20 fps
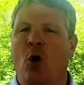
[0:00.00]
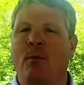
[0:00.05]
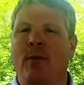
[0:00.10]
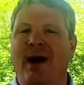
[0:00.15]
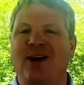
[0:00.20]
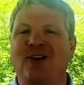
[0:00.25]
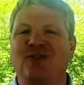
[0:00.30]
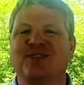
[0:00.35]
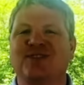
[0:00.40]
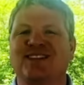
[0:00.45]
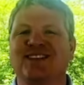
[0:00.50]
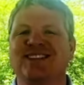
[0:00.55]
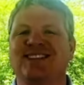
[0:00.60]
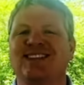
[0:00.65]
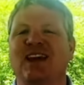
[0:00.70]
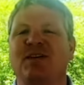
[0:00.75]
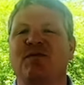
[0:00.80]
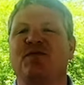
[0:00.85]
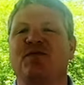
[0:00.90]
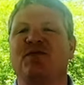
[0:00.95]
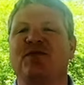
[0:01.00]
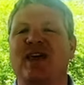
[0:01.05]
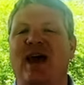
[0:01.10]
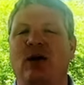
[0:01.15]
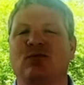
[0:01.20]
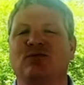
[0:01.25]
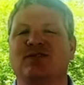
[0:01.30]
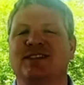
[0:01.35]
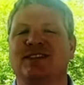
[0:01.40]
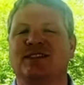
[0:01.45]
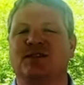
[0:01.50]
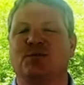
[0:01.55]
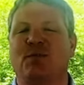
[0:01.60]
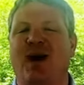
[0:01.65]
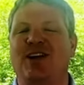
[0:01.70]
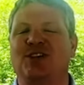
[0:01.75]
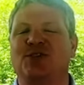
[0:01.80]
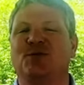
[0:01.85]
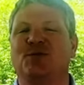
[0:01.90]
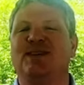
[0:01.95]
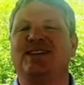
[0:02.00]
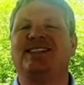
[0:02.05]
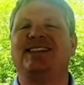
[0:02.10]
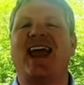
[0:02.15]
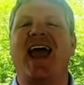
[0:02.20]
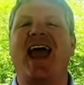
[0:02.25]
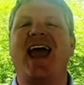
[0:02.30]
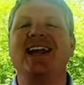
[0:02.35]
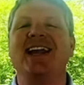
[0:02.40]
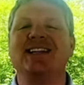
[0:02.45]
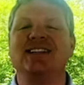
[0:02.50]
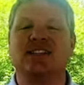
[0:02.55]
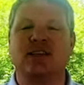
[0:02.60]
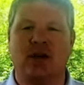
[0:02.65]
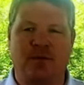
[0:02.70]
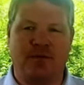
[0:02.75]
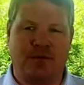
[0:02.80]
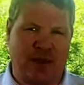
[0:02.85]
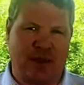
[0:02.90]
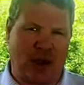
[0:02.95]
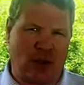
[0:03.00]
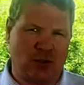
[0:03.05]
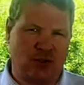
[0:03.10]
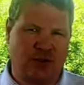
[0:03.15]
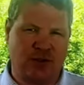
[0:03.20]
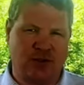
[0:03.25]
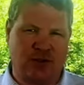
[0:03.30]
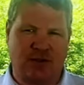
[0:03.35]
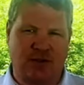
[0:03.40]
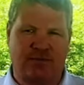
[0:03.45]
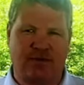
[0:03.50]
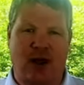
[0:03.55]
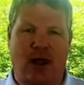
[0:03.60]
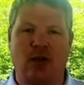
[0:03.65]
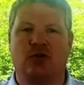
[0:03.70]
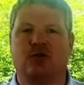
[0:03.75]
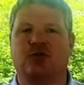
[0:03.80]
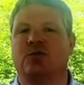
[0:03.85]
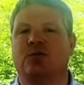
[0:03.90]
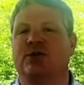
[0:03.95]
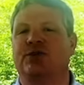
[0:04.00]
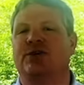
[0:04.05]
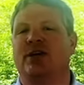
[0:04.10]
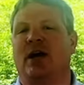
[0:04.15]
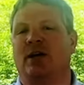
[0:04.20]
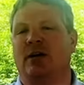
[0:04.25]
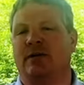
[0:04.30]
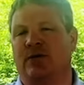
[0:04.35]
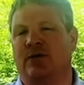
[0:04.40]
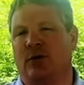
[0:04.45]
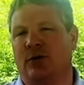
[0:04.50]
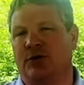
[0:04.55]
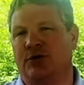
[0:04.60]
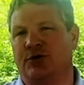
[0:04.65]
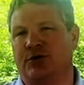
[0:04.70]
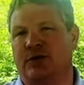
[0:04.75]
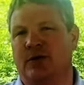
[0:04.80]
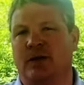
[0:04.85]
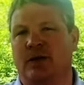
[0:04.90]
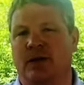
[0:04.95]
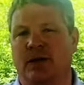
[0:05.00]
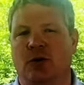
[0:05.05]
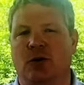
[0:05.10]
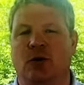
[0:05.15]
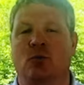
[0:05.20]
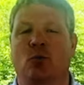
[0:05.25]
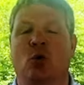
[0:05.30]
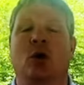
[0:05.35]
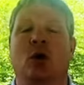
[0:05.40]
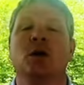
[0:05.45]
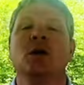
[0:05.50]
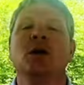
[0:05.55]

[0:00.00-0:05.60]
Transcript: buyers can save thousands, possibly tens of thousands of dollars. Reach out if you're interested in hearing more.